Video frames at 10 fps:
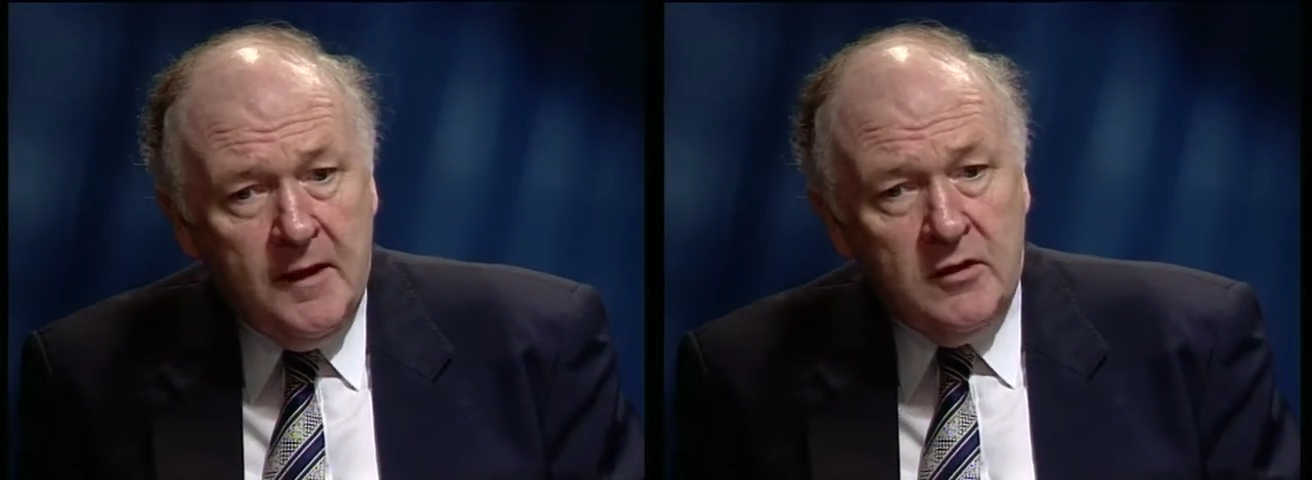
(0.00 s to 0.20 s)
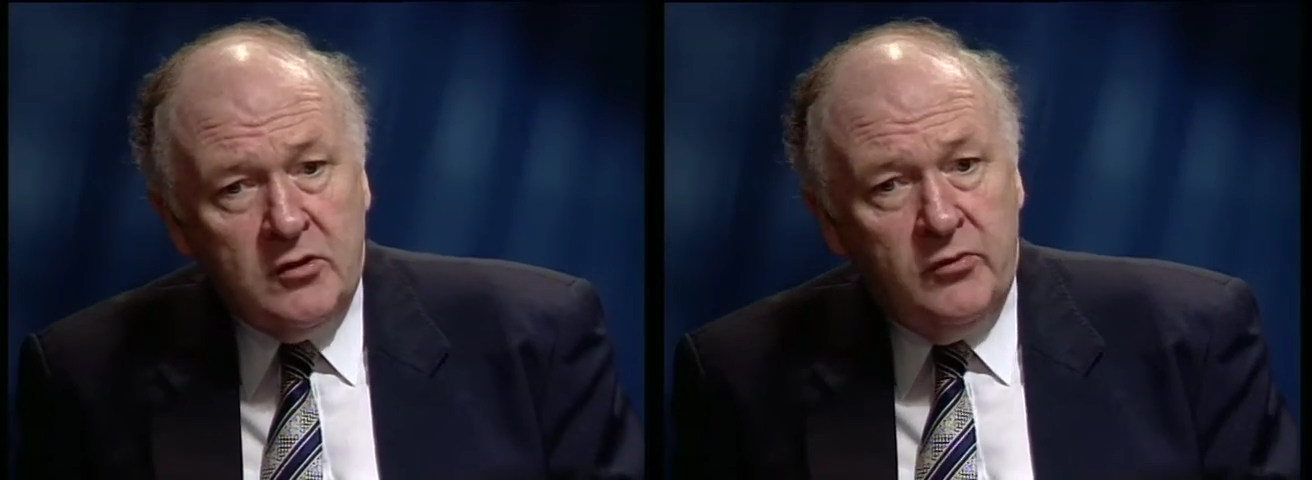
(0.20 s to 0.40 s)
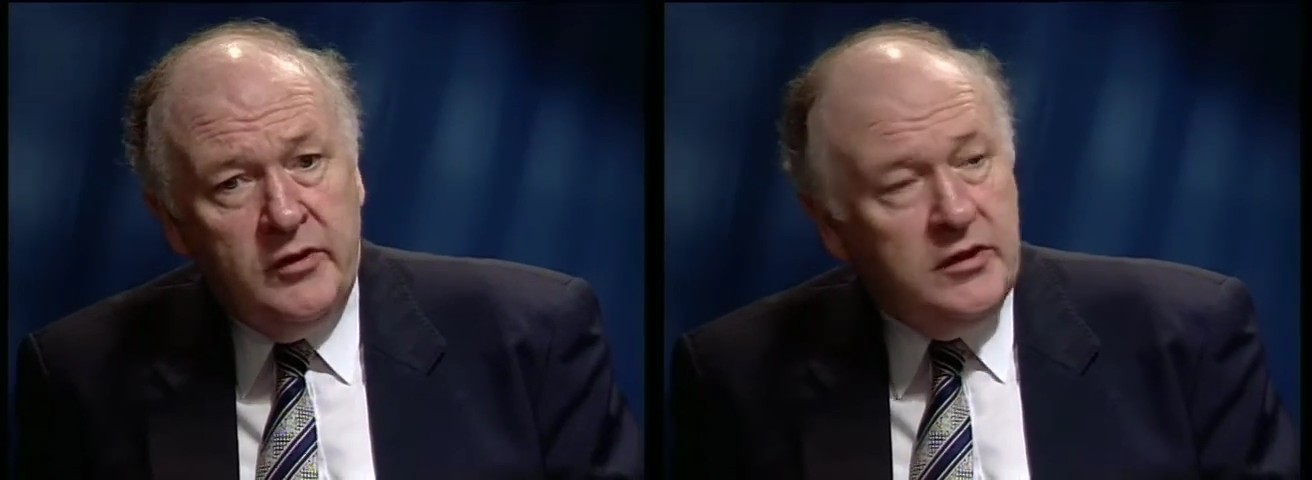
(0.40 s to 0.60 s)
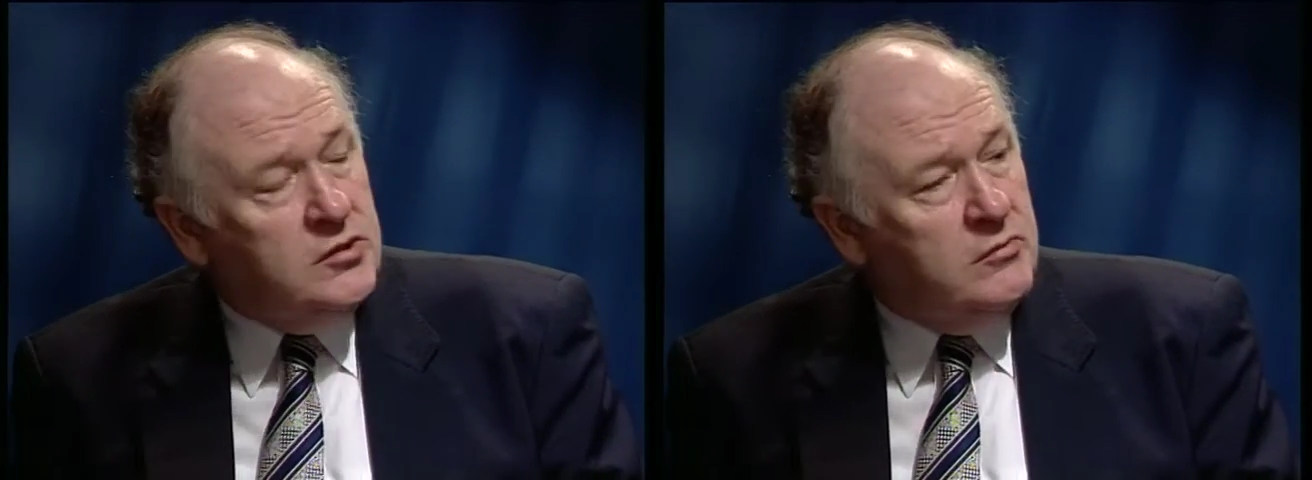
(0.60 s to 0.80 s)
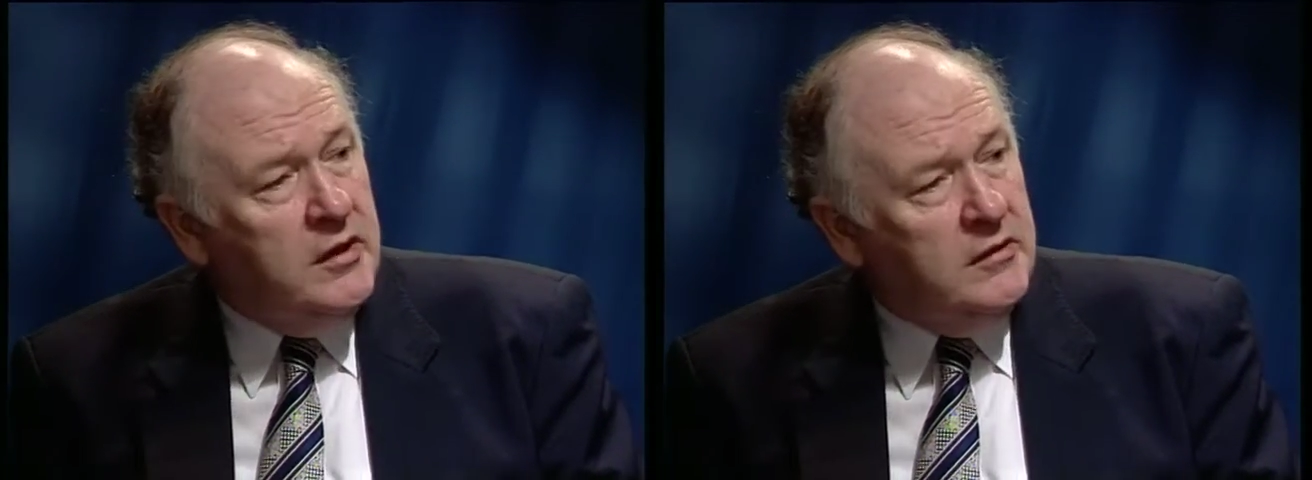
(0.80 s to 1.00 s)
careers
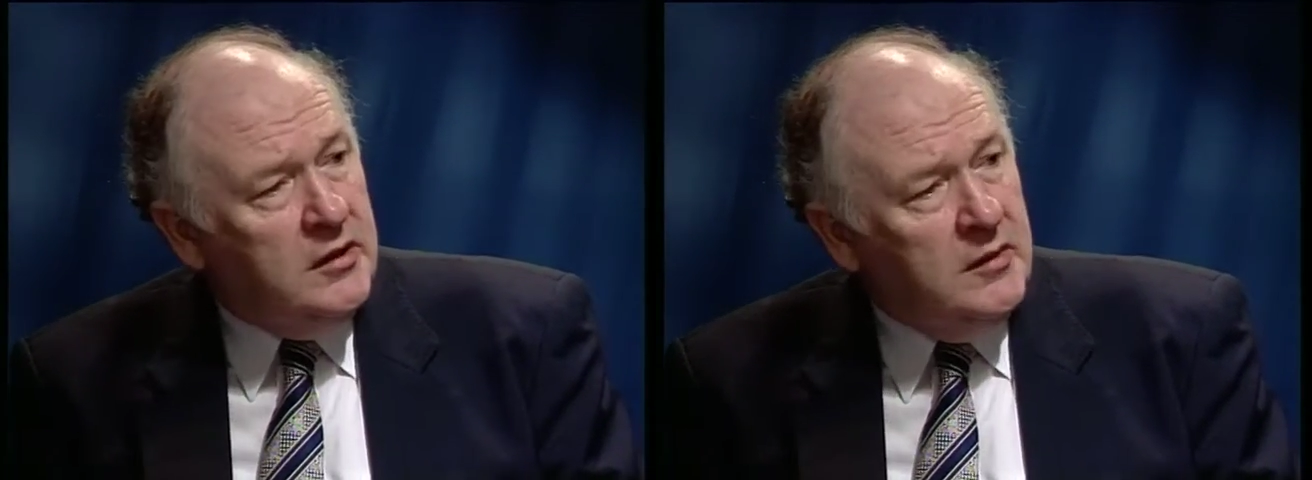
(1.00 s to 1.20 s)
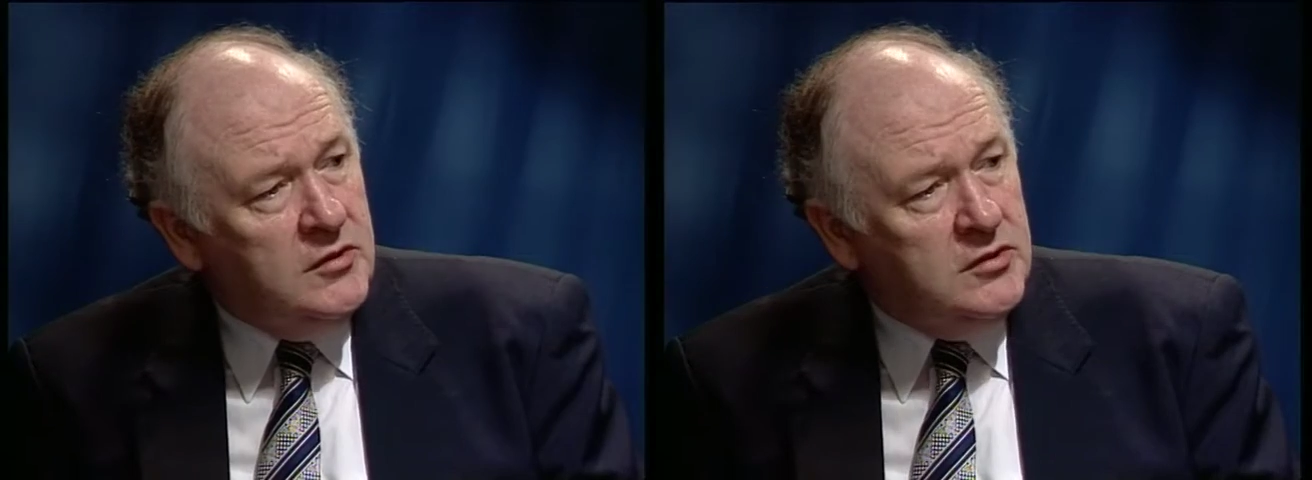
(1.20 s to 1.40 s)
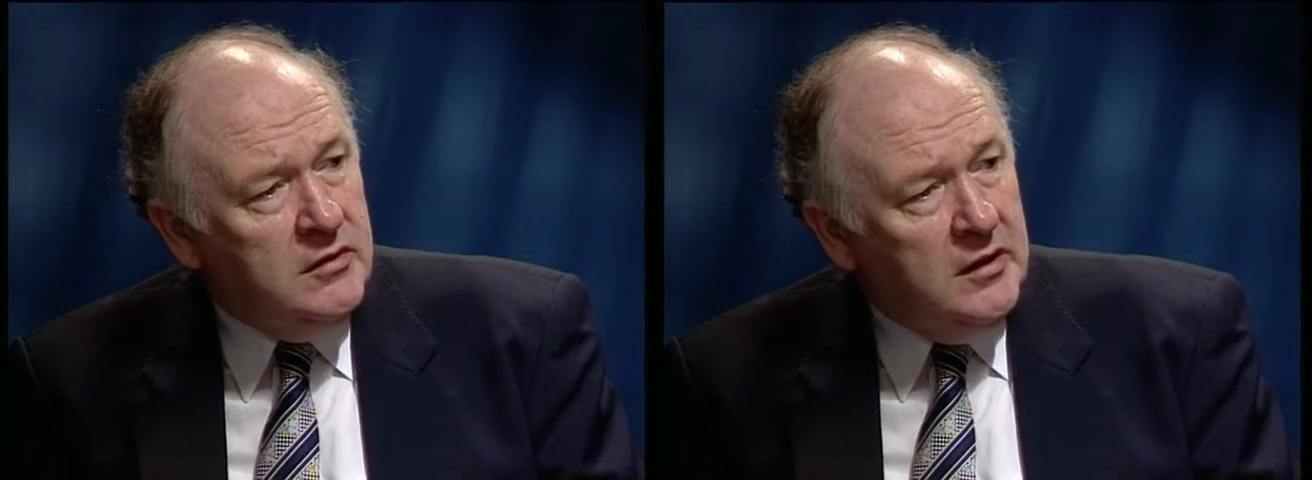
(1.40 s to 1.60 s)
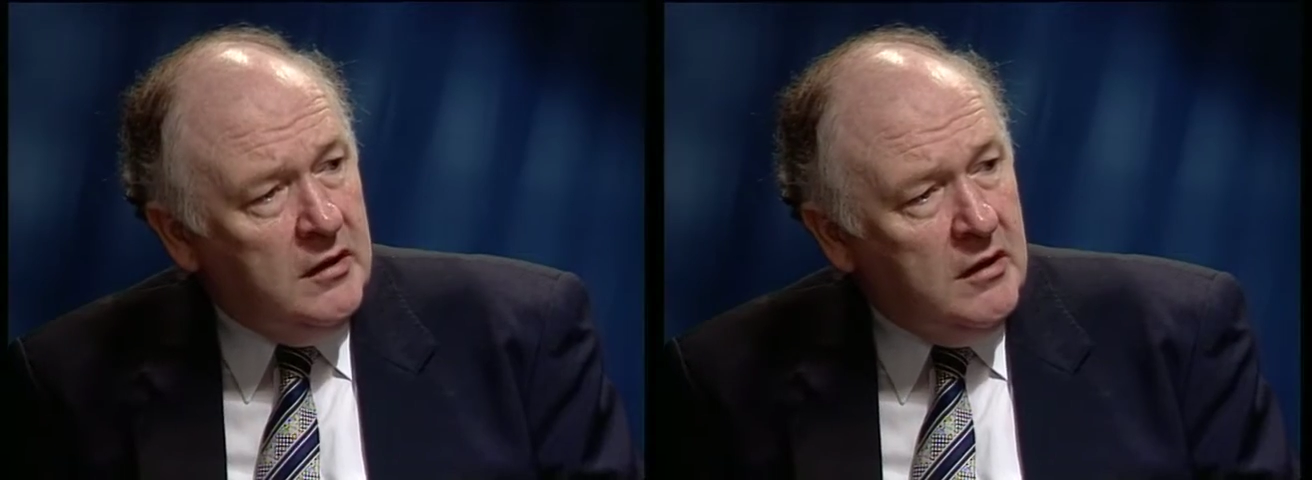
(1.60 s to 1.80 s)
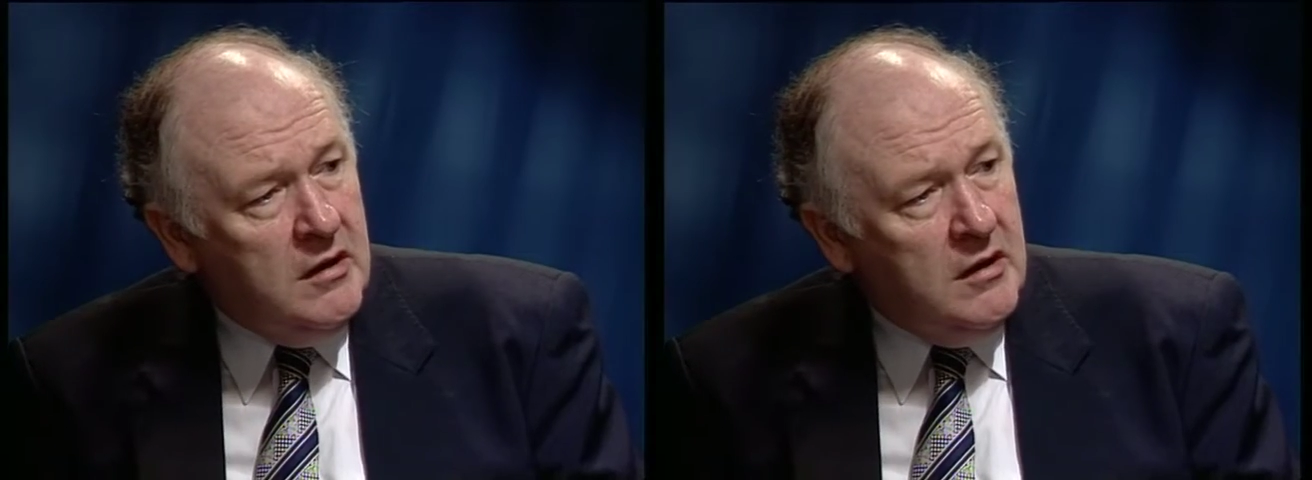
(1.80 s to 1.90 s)
around that demonstrate